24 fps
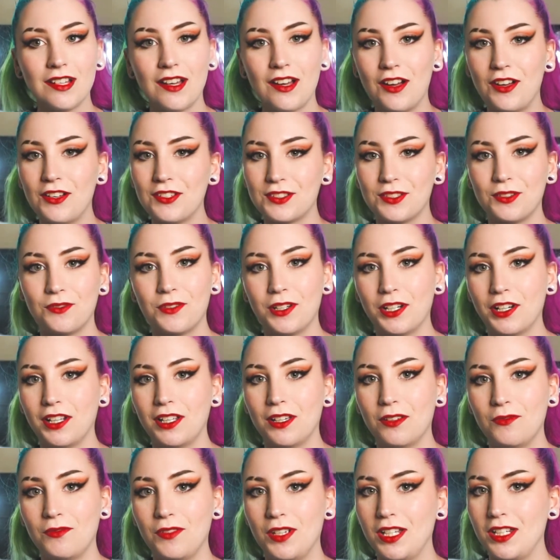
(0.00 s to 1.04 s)
also very
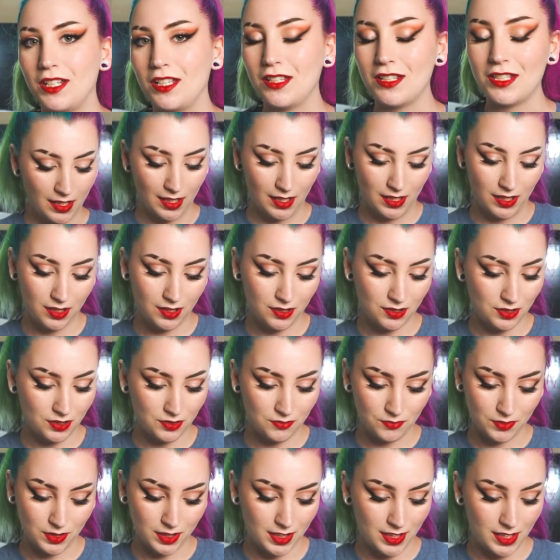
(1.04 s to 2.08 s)
convenient, and you can just
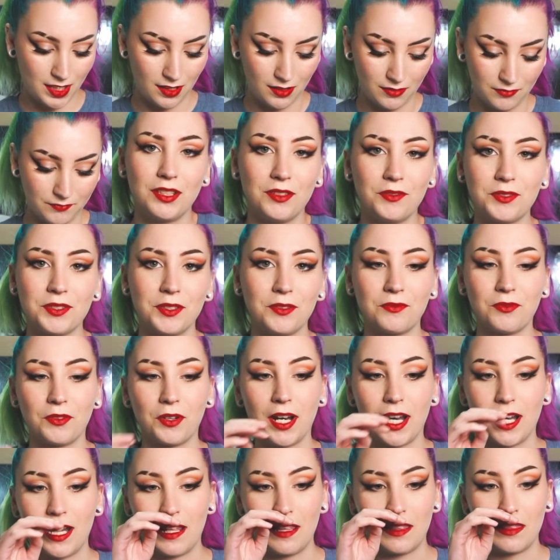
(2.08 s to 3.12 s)
really use it for
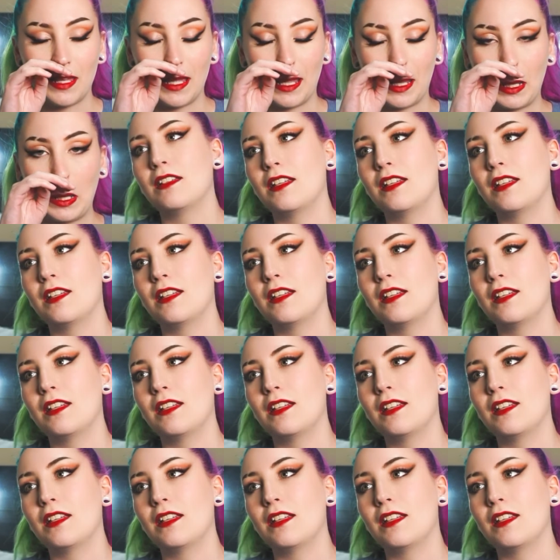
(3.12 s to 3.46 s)
anything.